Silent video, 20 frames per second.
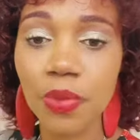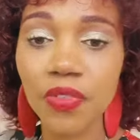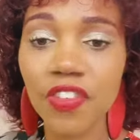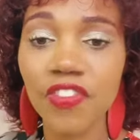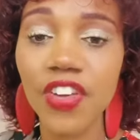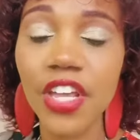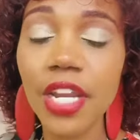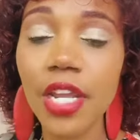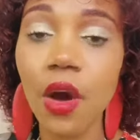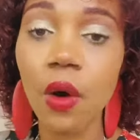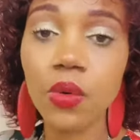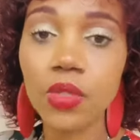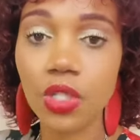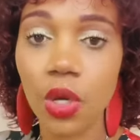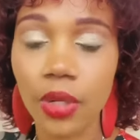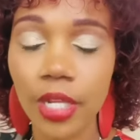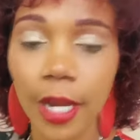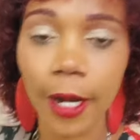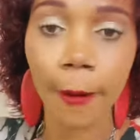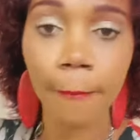videos
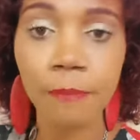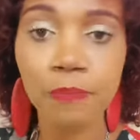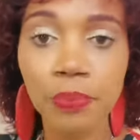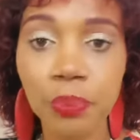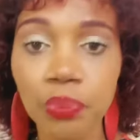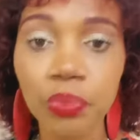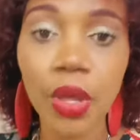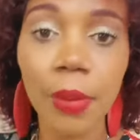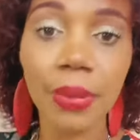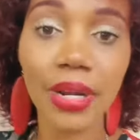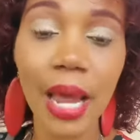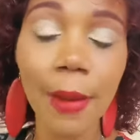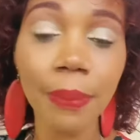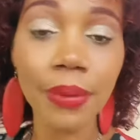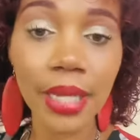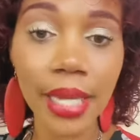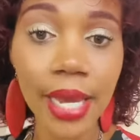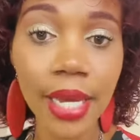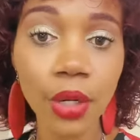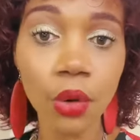on there, but I
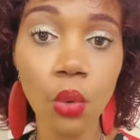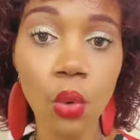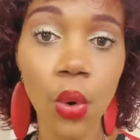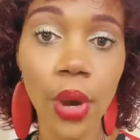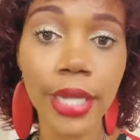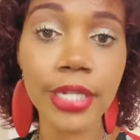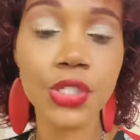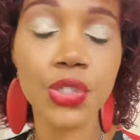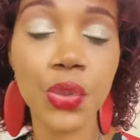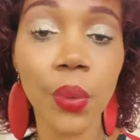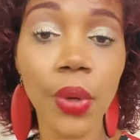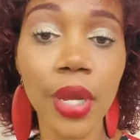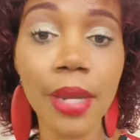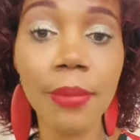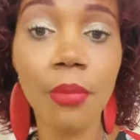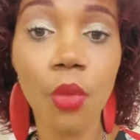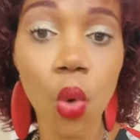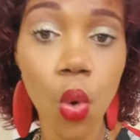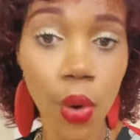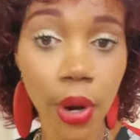plan on doing
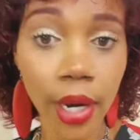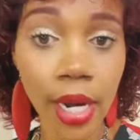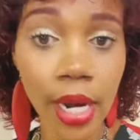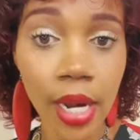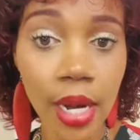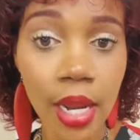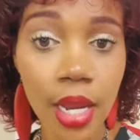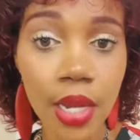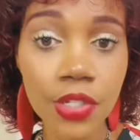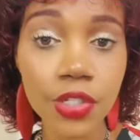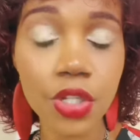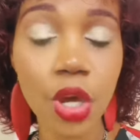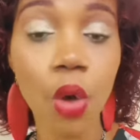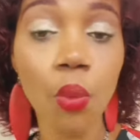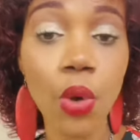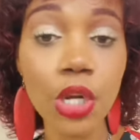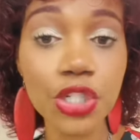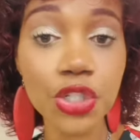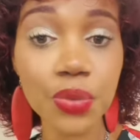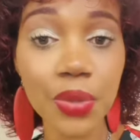more, so I
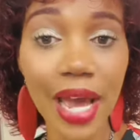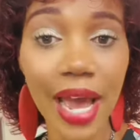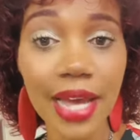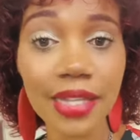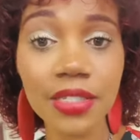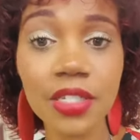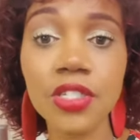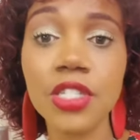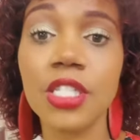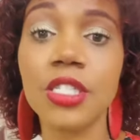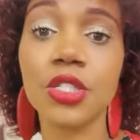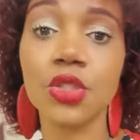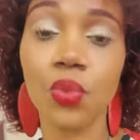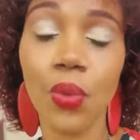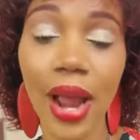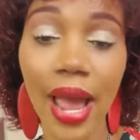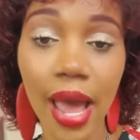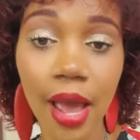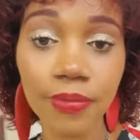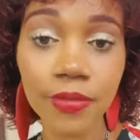want you guys to
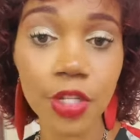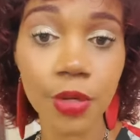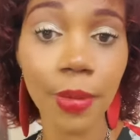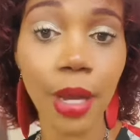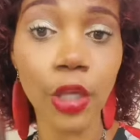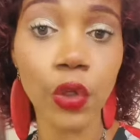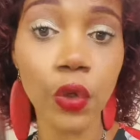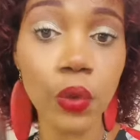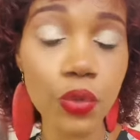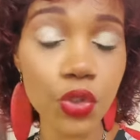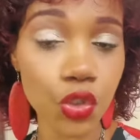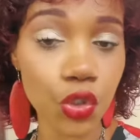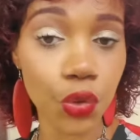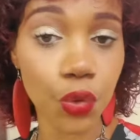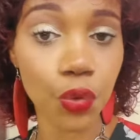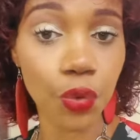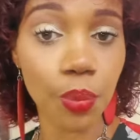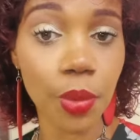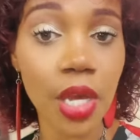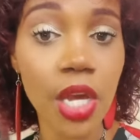subscribe to my
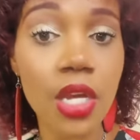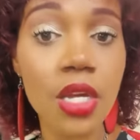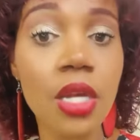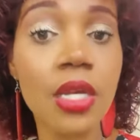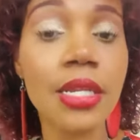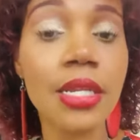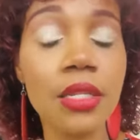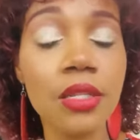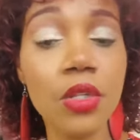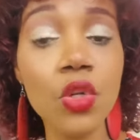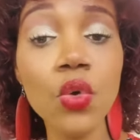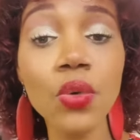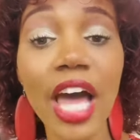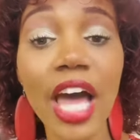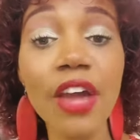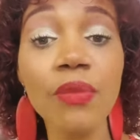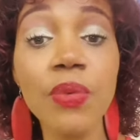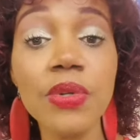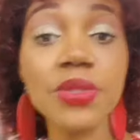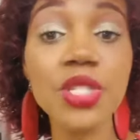YouTube, New
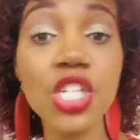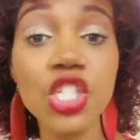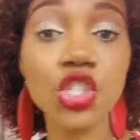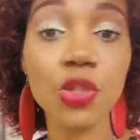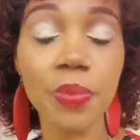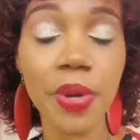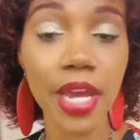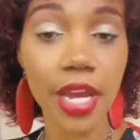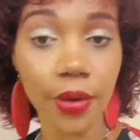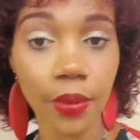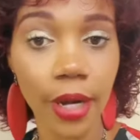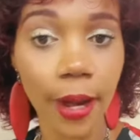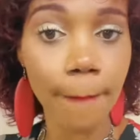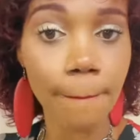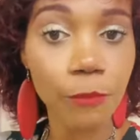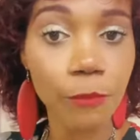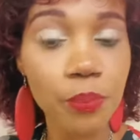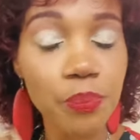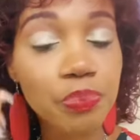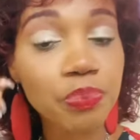Life with Tisha Perry,
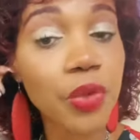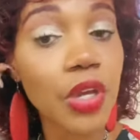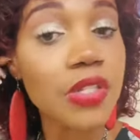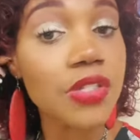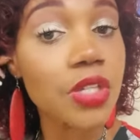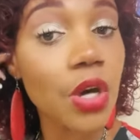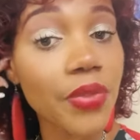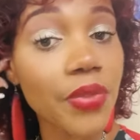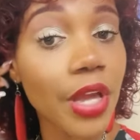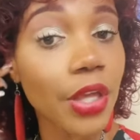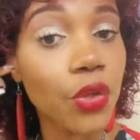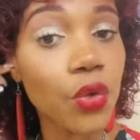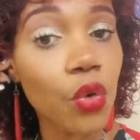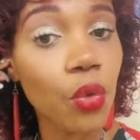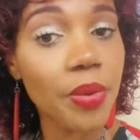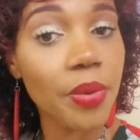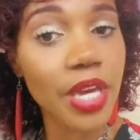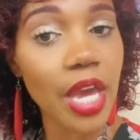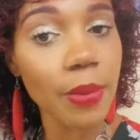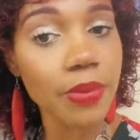so that you'll
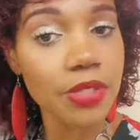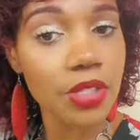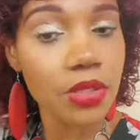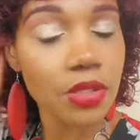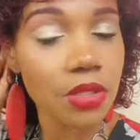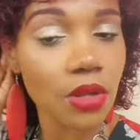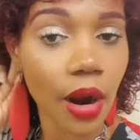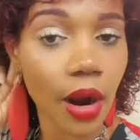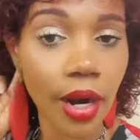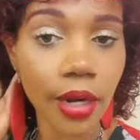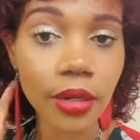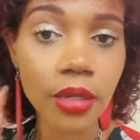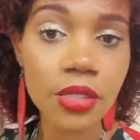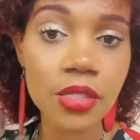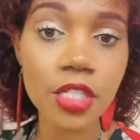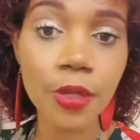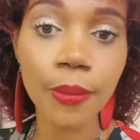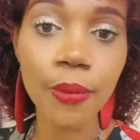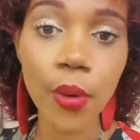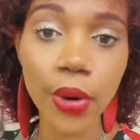be able to start
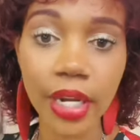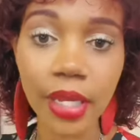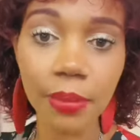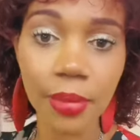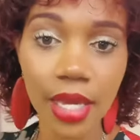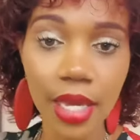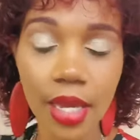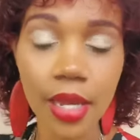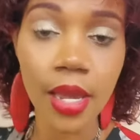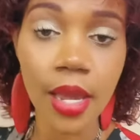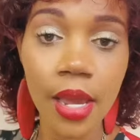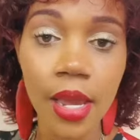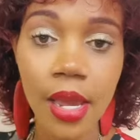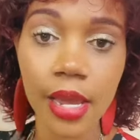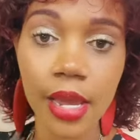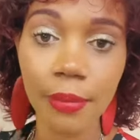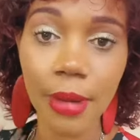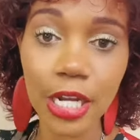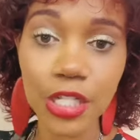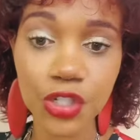supporting me
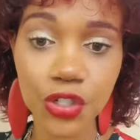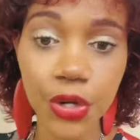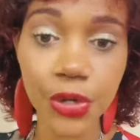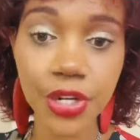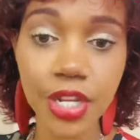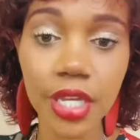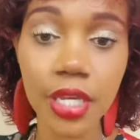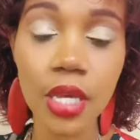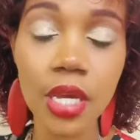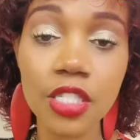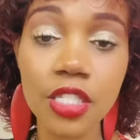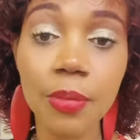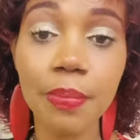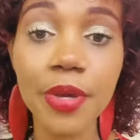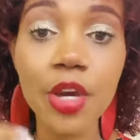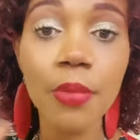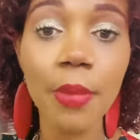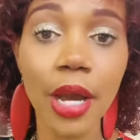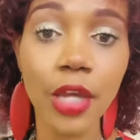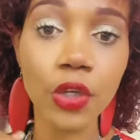in my journey to
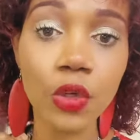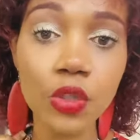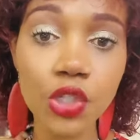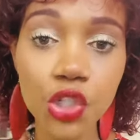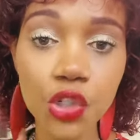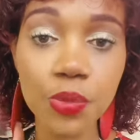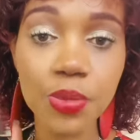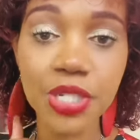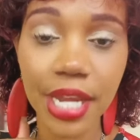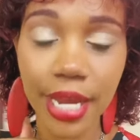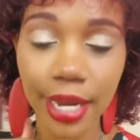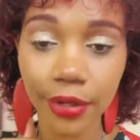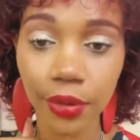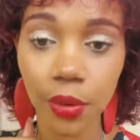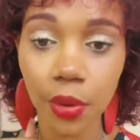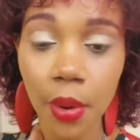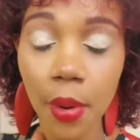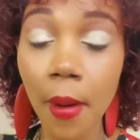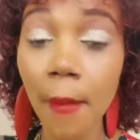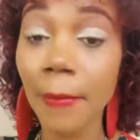build my YouTube channel.
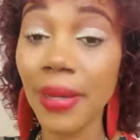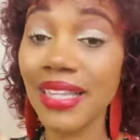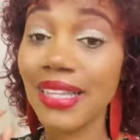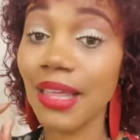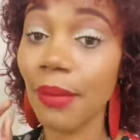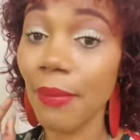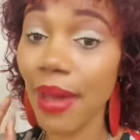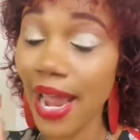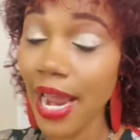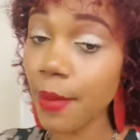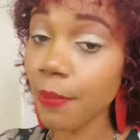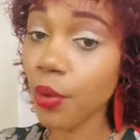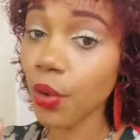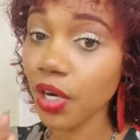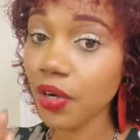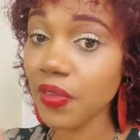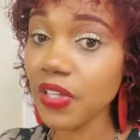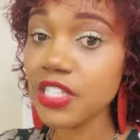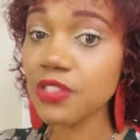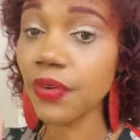But the main point
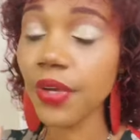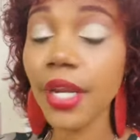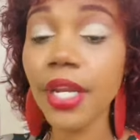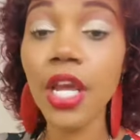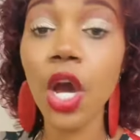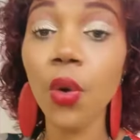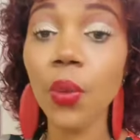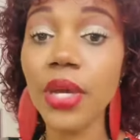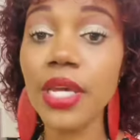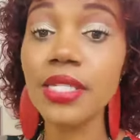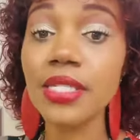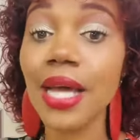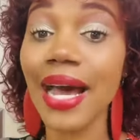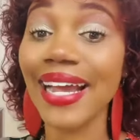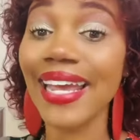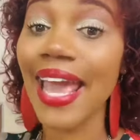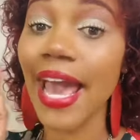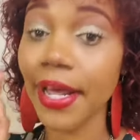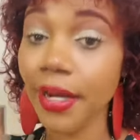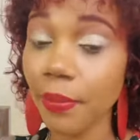of this video is
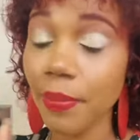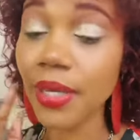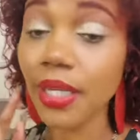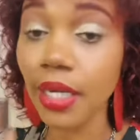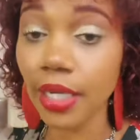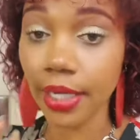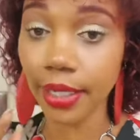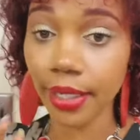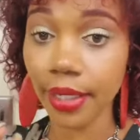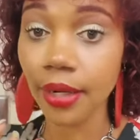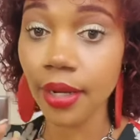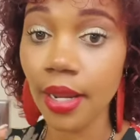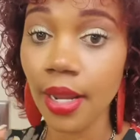accountability.